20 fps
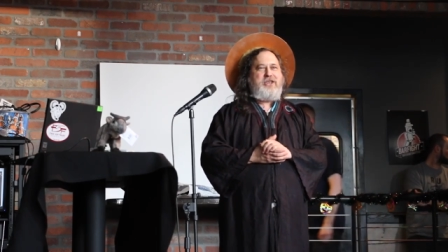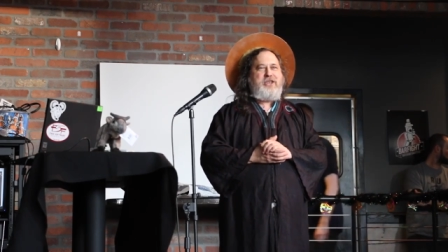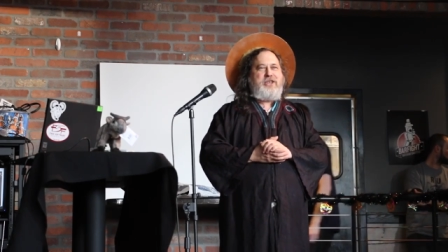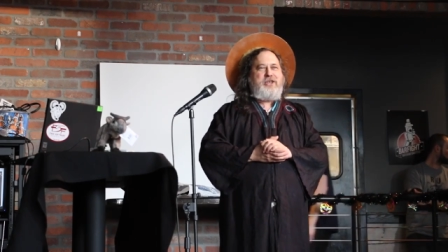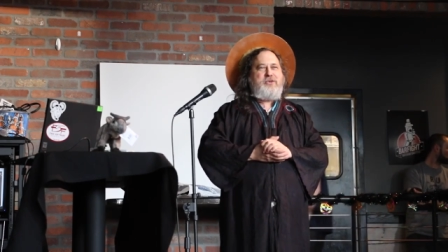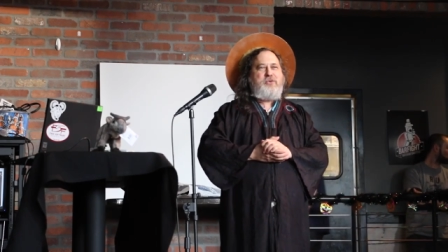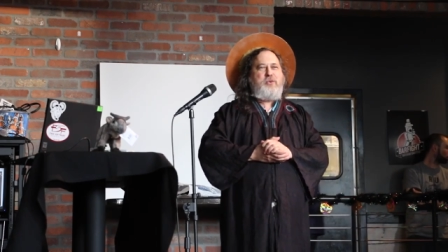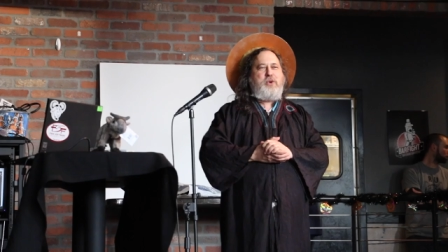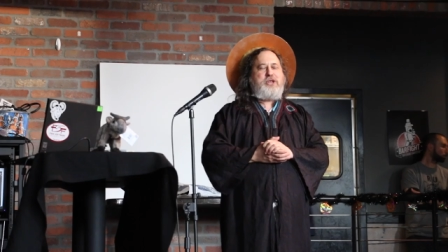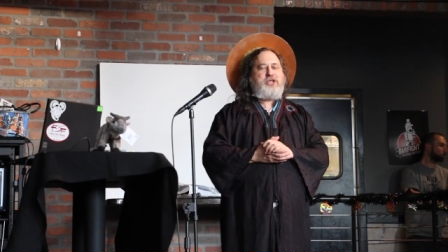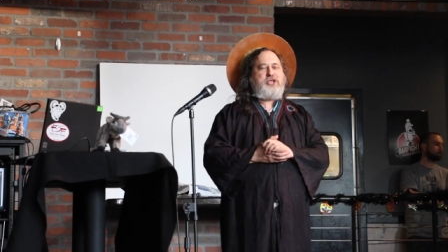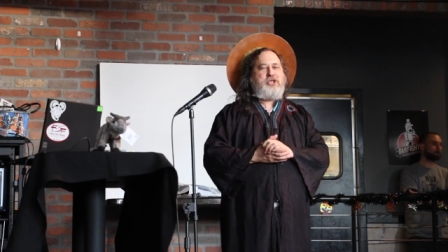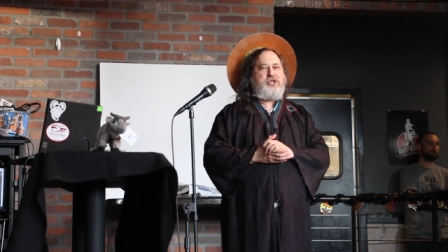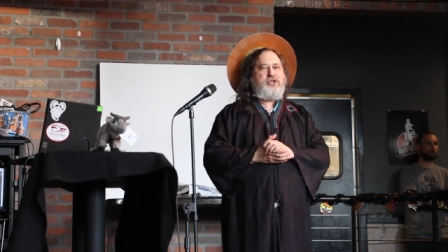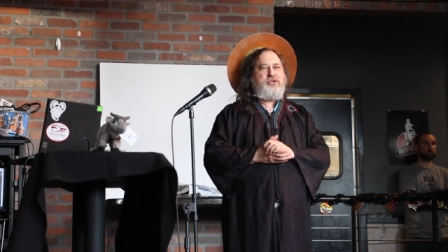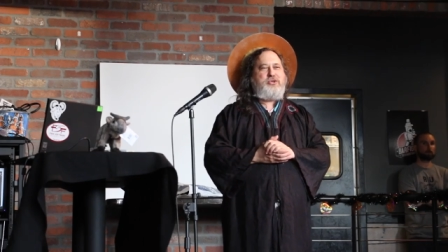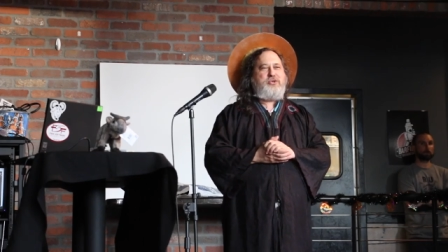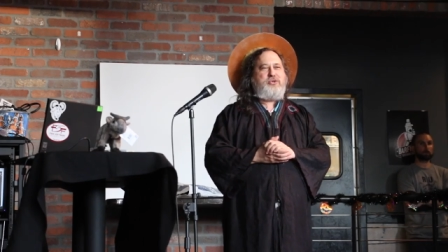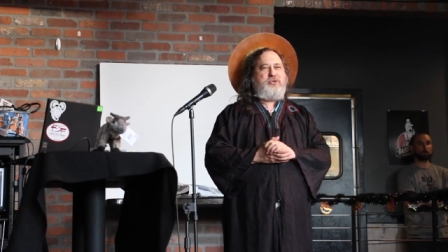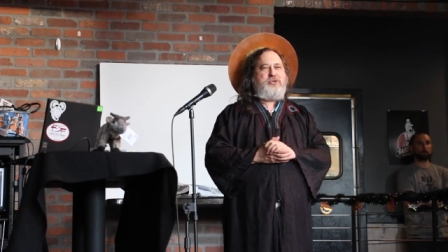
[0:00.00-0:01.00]
in which
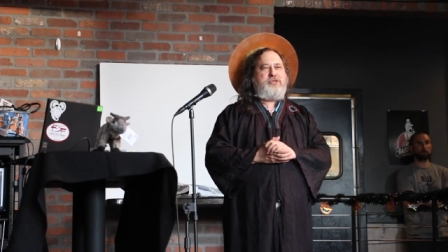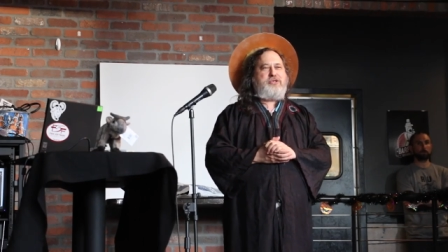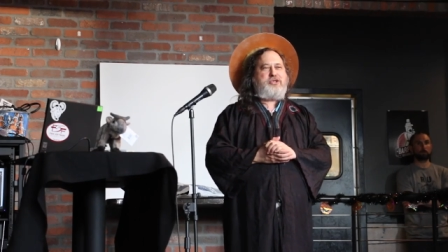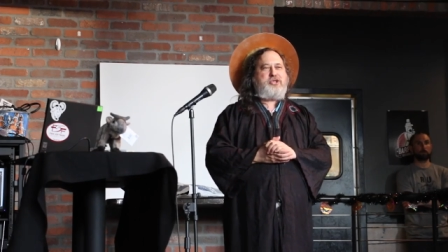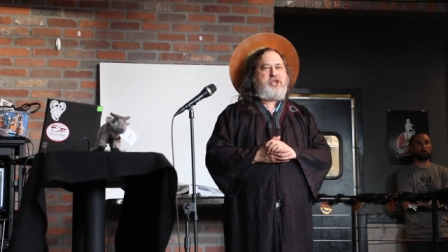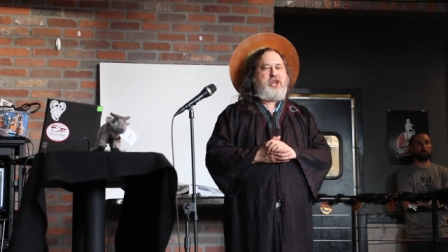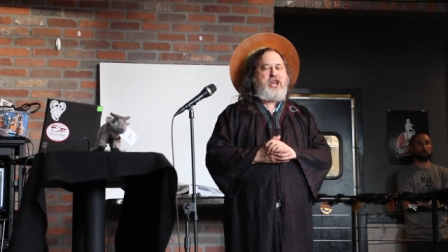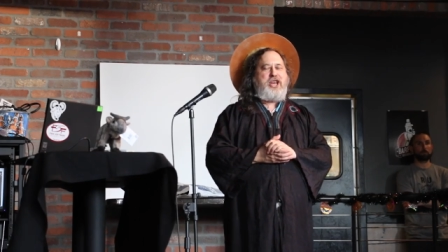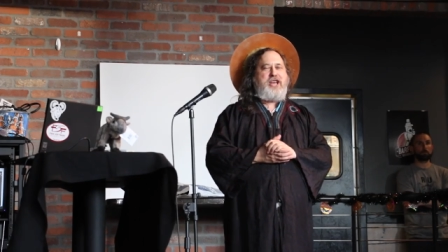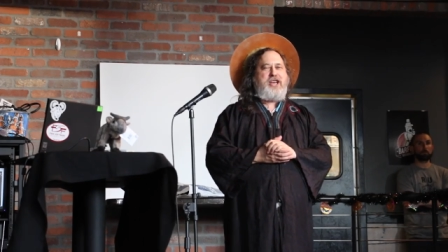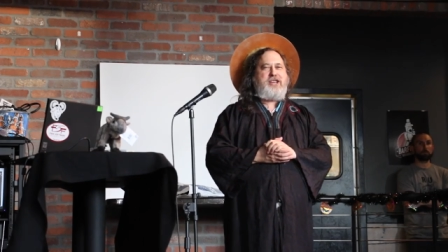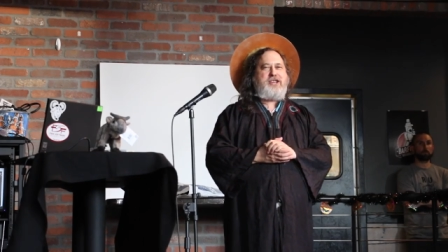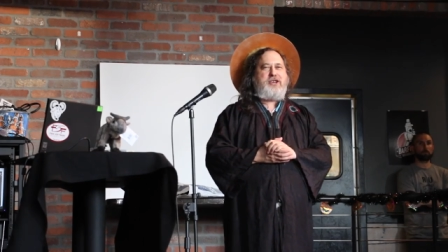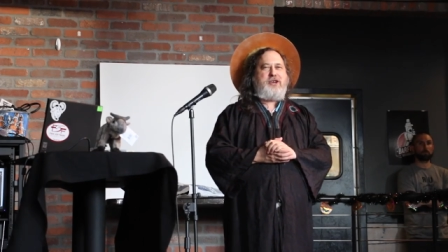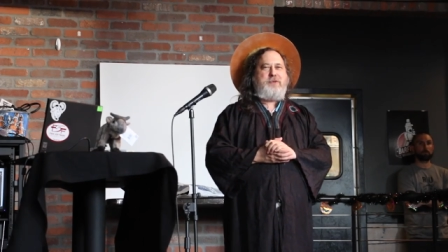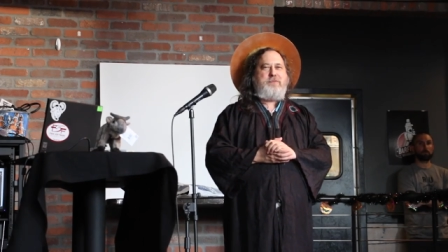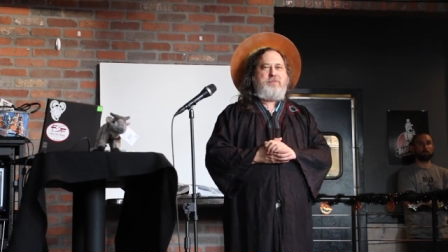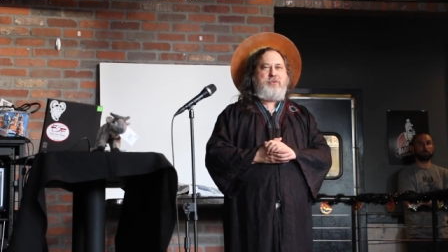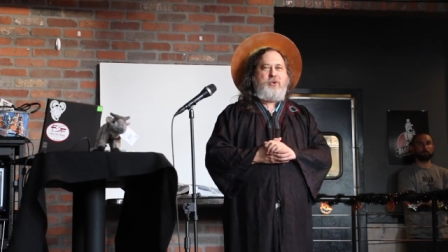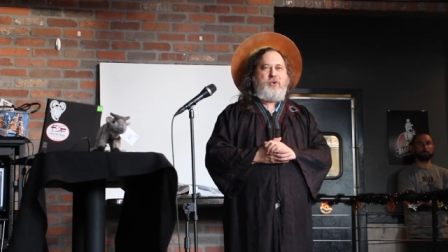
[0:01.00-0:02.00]
you chant
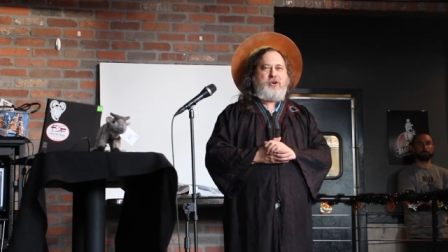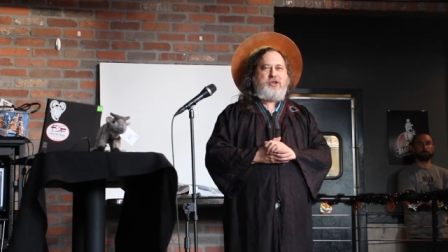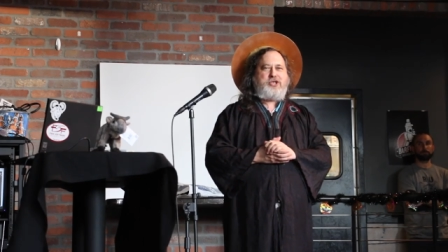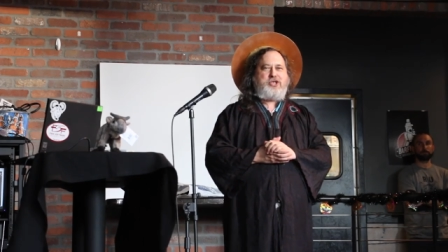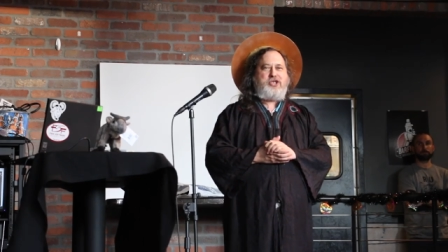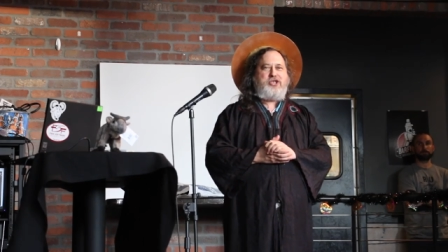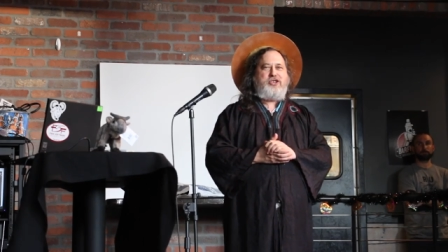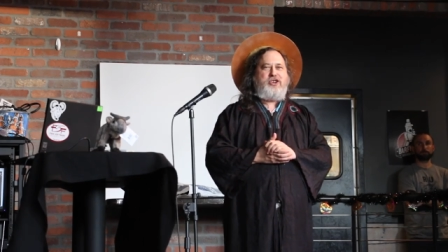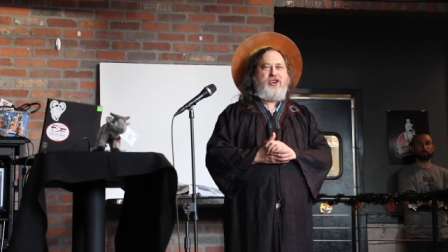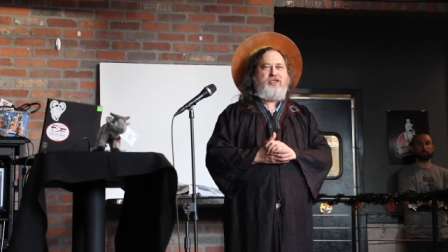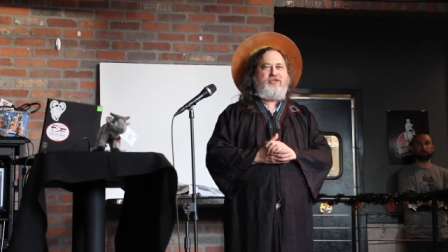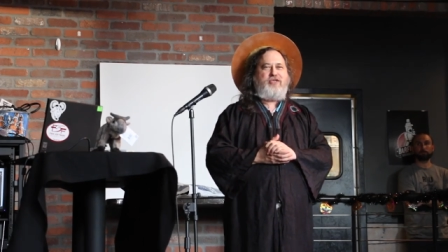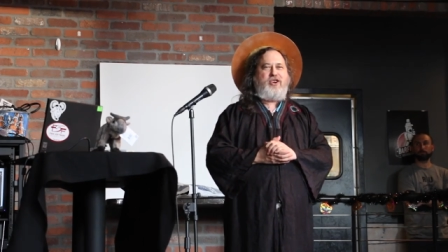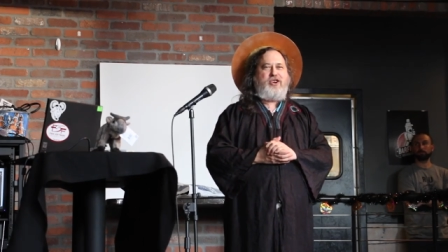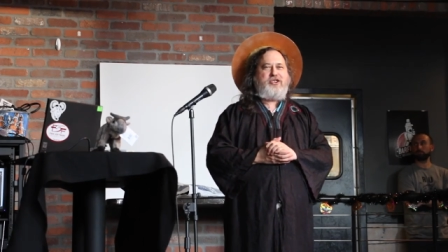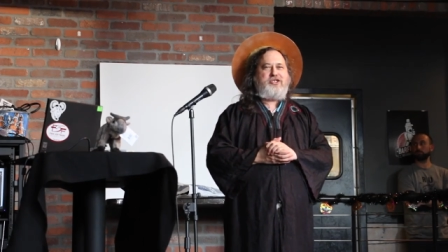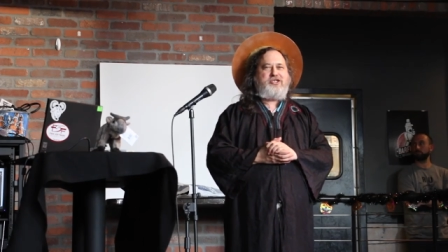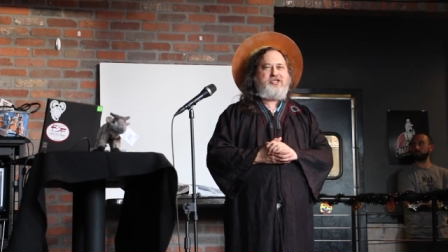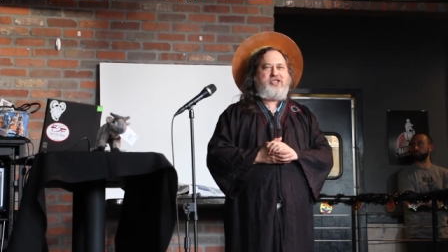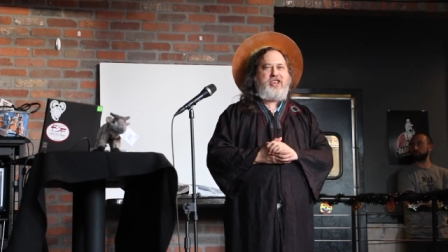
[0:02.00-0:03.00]
a portion of
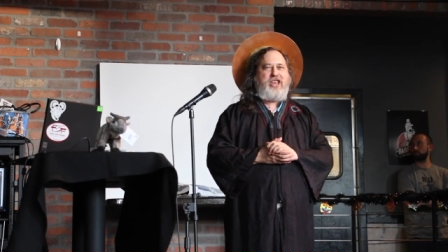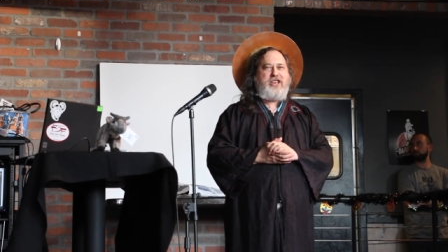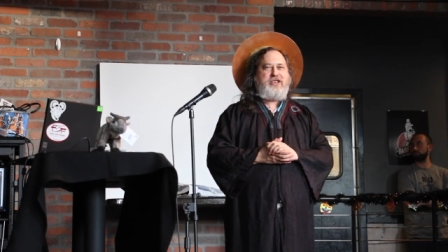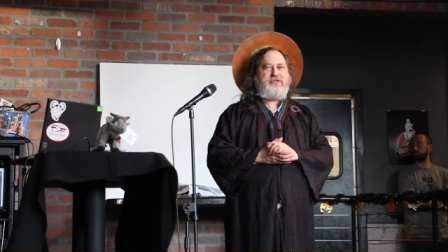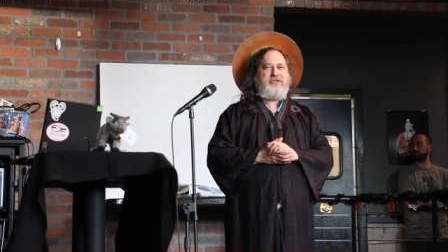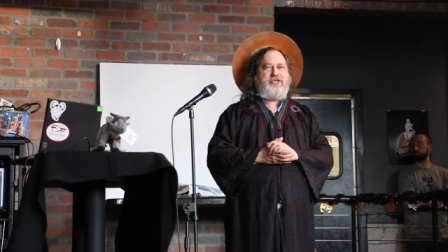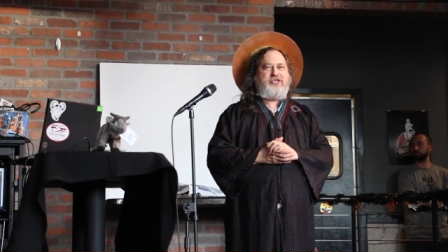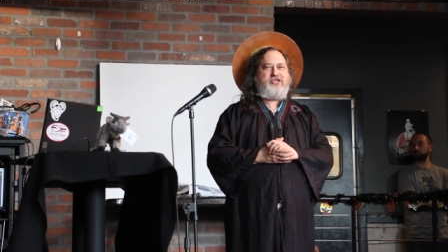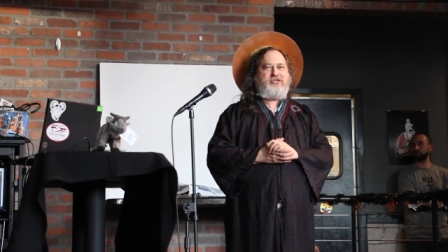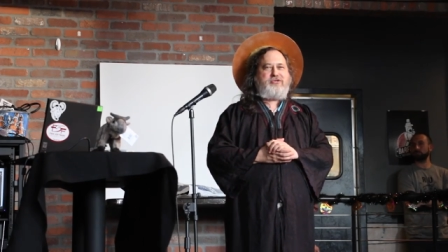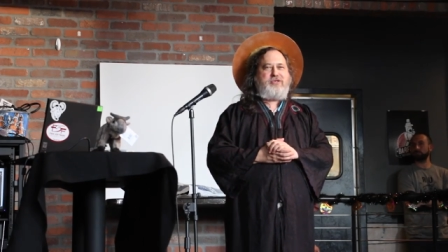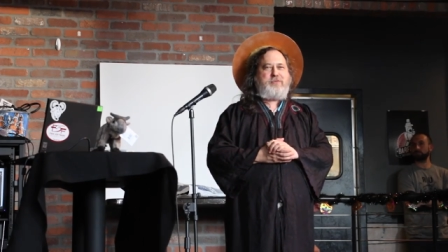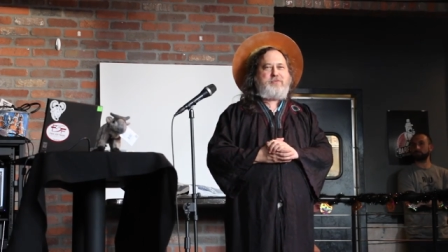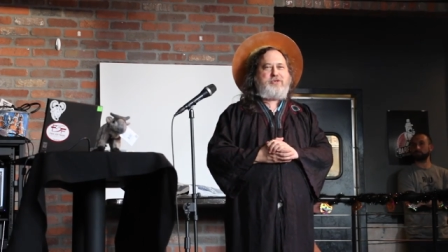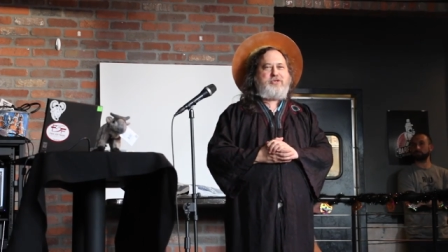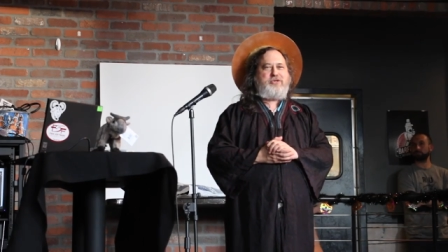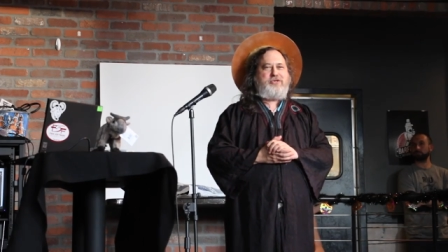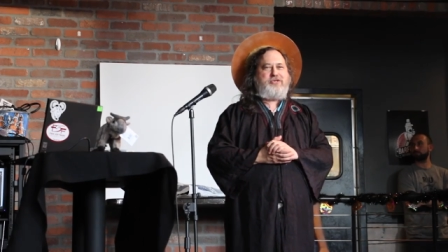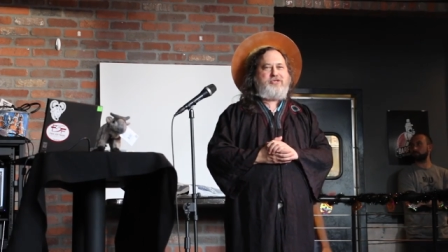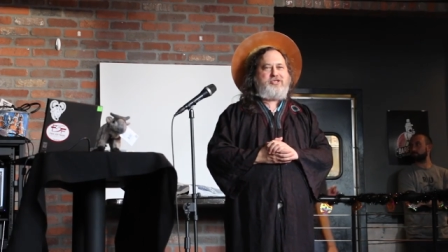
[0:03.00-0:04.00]
our sacred
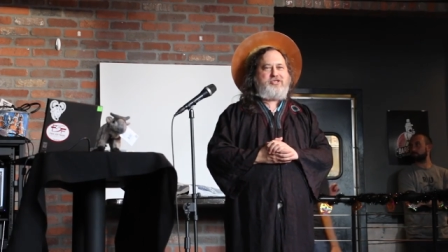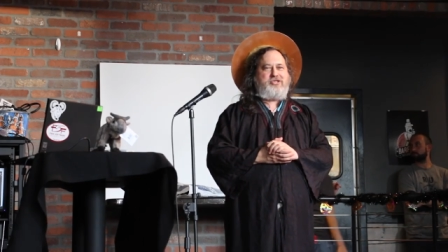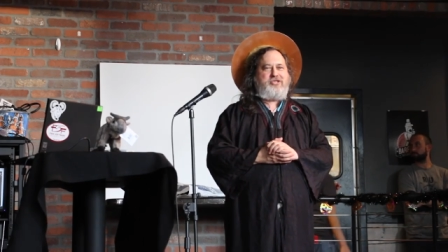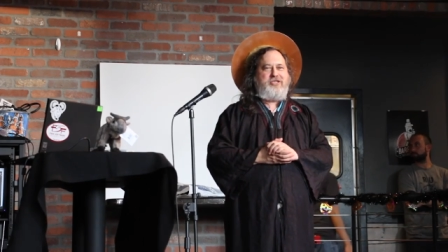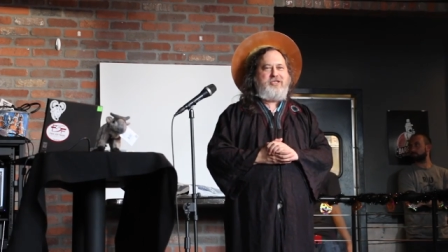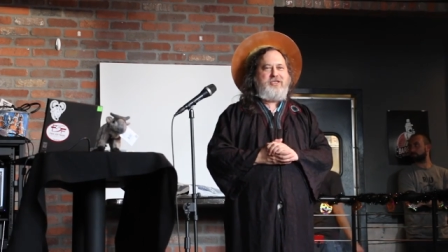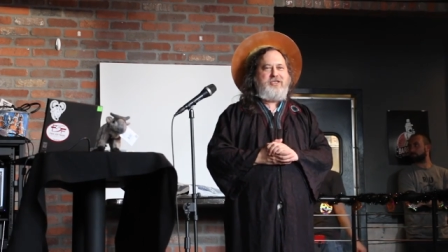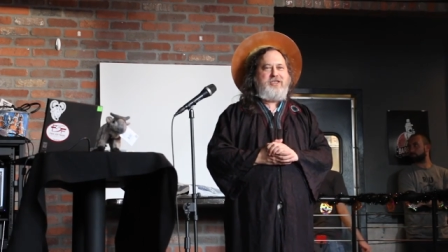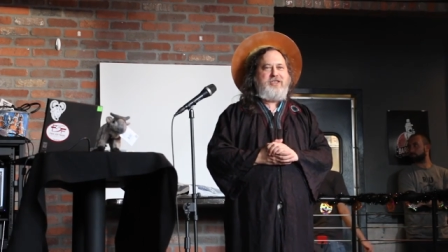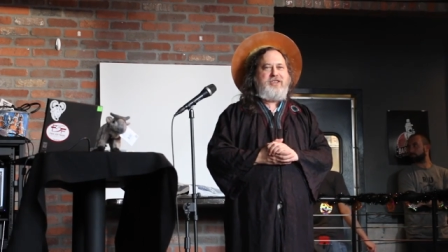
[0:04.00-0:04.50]
scriptures,